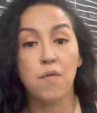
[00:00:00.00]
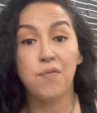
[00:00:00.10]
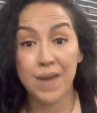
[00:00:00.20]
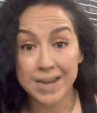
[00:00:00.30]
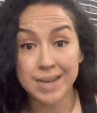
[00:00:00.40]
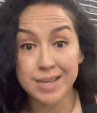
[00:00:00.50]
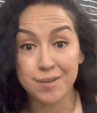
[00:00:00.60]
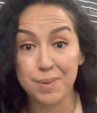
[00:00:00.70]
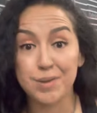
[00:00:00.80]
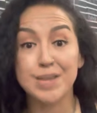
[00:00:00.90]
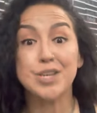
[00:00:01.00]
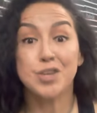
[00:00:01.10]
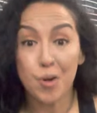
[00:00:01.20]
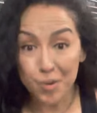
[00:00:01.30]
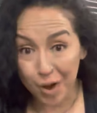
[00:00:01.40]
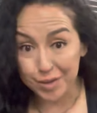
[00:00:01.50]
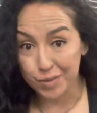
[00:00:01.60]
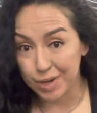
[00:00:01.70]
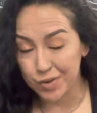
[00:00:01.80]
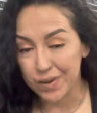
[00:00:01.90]
fantastic belts that don't cost
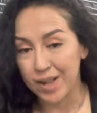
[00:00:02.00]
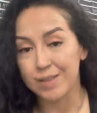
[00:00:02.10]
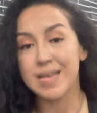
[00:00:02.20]
$300.